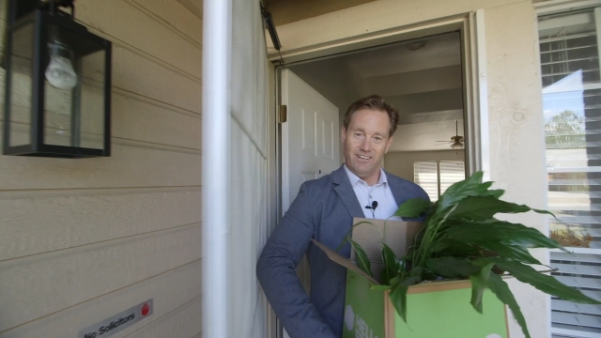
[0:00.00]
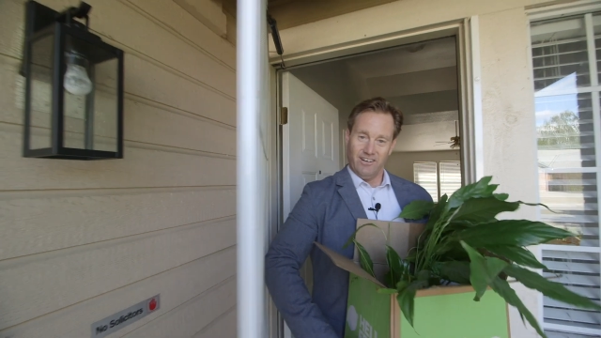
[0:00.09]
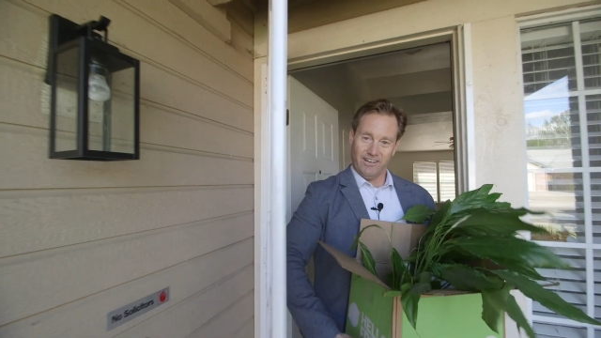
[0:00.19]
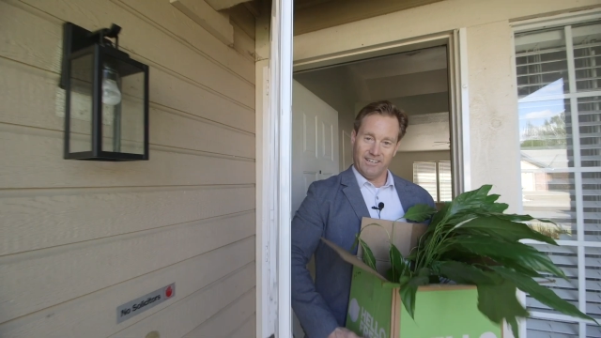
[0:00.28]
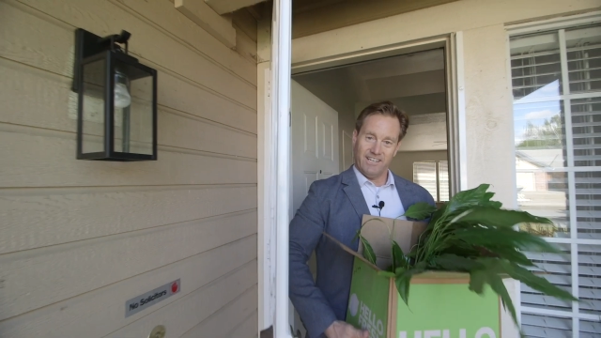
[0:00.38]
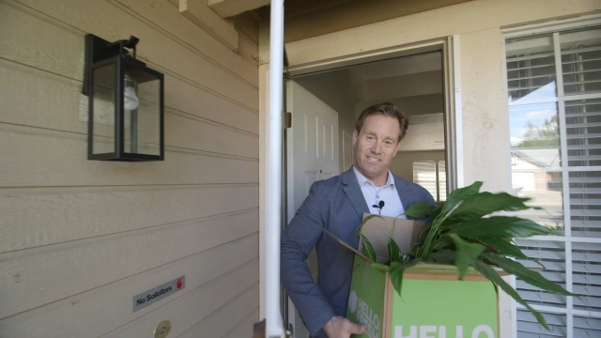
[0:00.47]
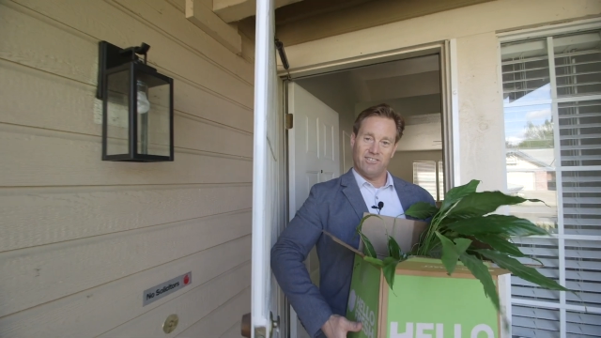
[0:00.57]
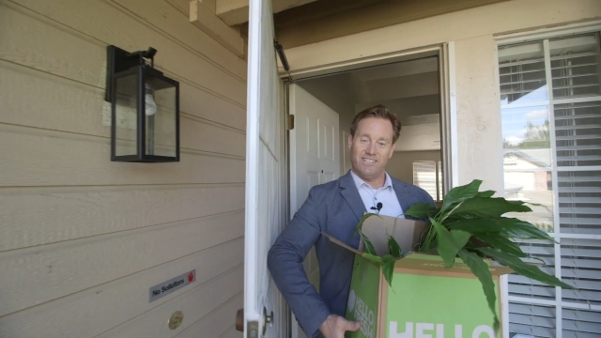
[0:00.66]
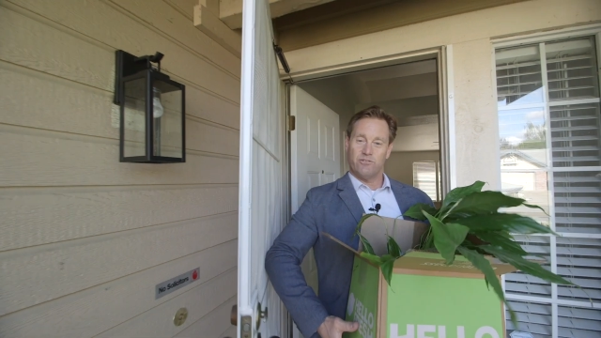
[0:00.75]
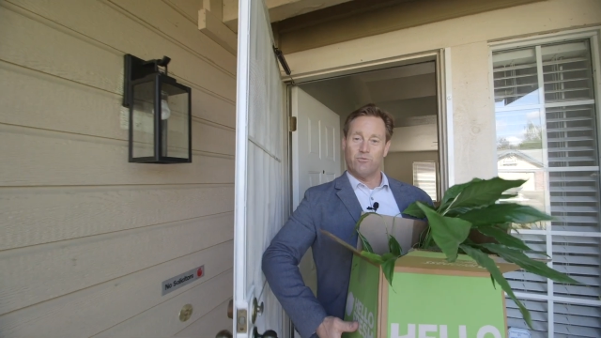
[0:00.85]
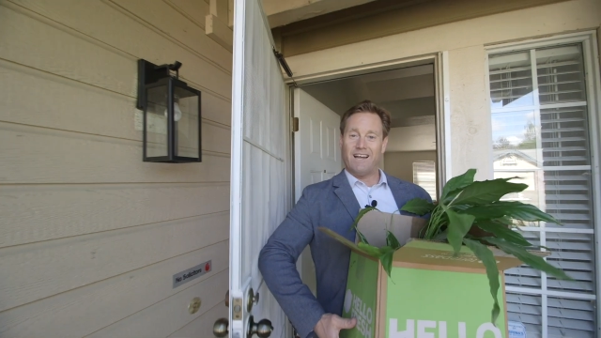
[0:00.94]
All right, guys, so
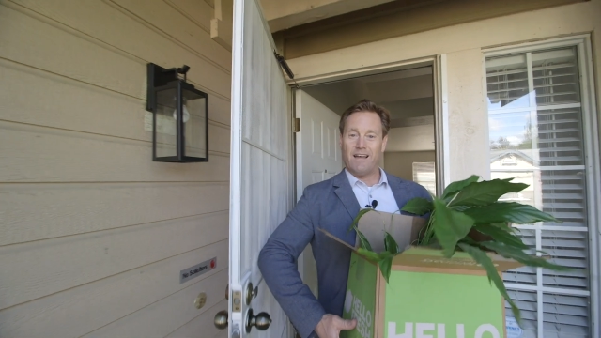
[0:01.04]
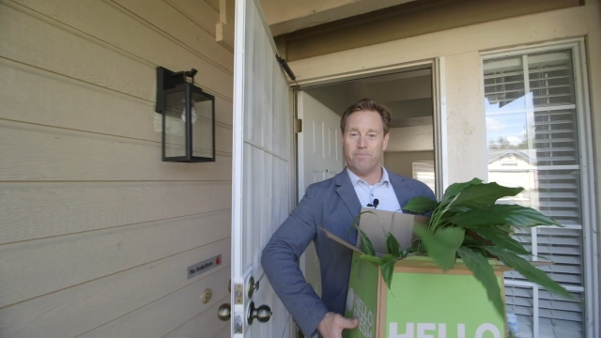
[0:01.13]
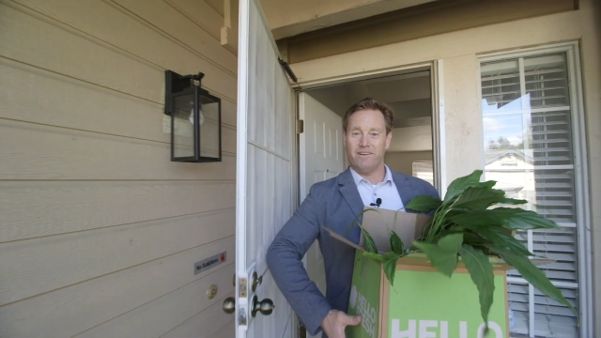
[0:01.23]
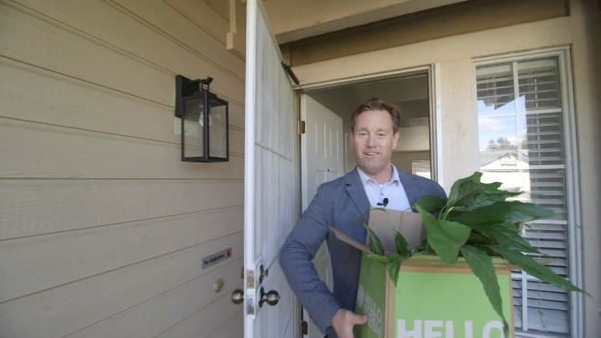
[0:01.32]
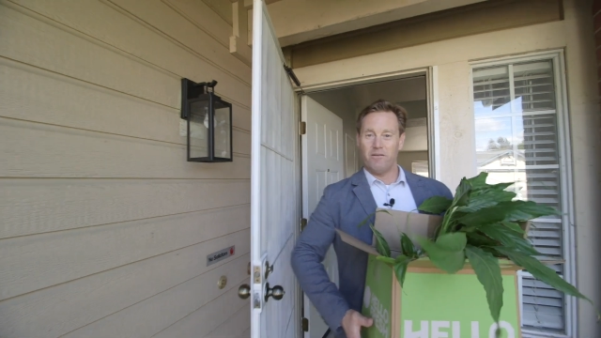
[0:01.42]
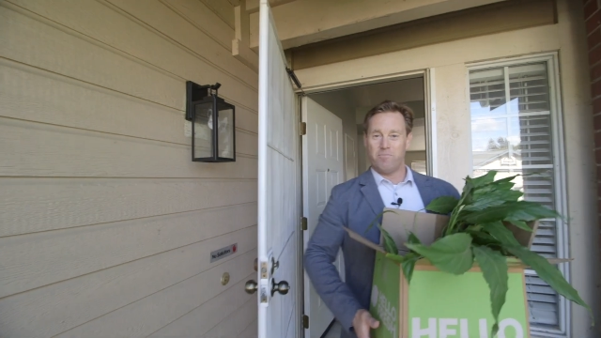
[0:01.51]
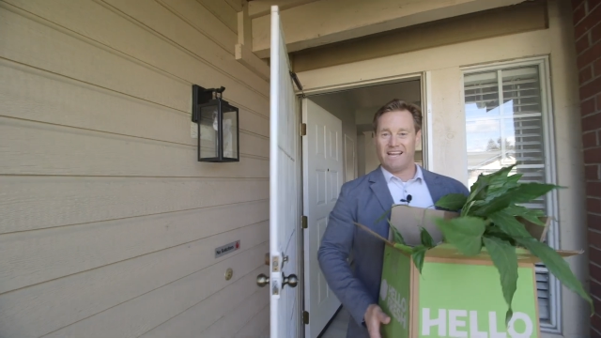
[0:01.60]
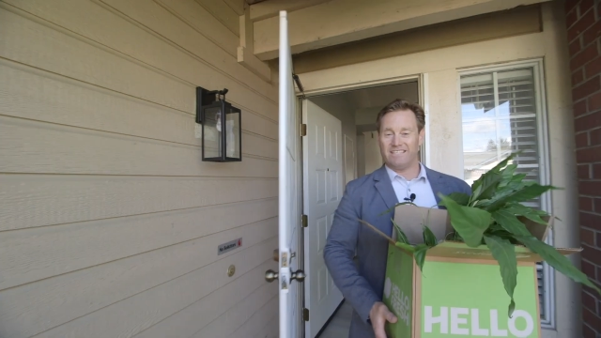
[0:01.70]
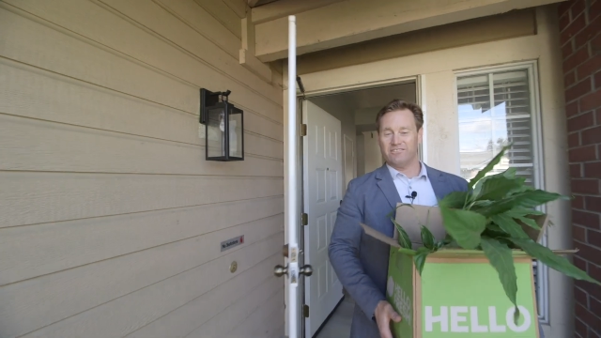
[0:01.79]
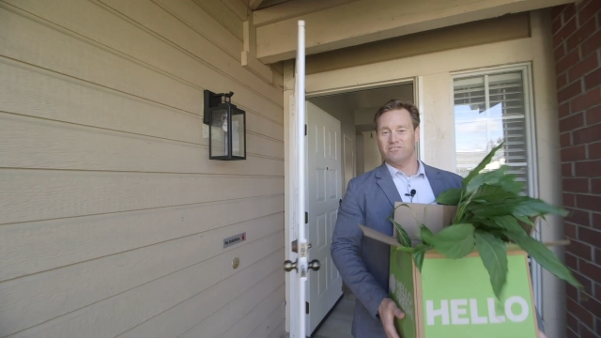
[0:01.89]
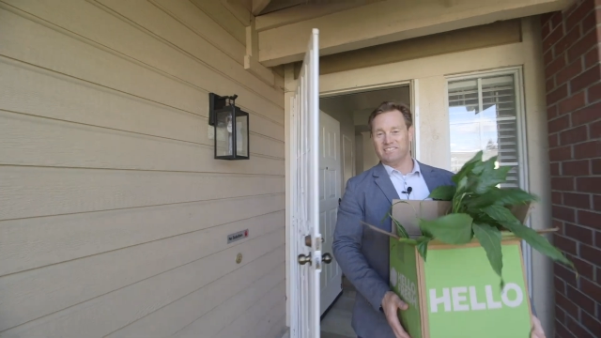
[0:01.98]
that's a wrap here at Paseo